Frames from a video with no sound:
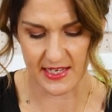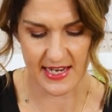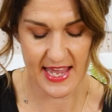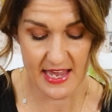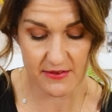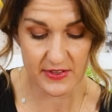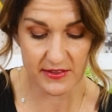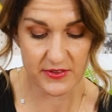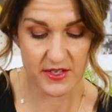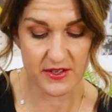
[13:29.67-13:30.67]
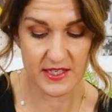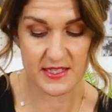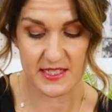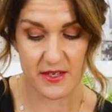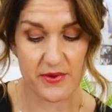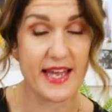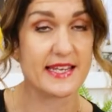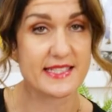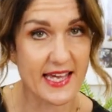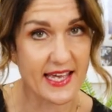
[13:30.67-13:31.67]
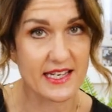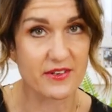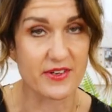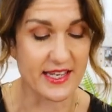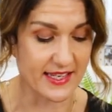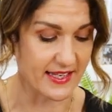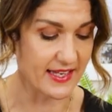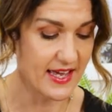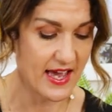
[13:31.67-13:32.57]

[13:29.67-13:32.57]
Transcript: and even if you're not going to do any tailoring,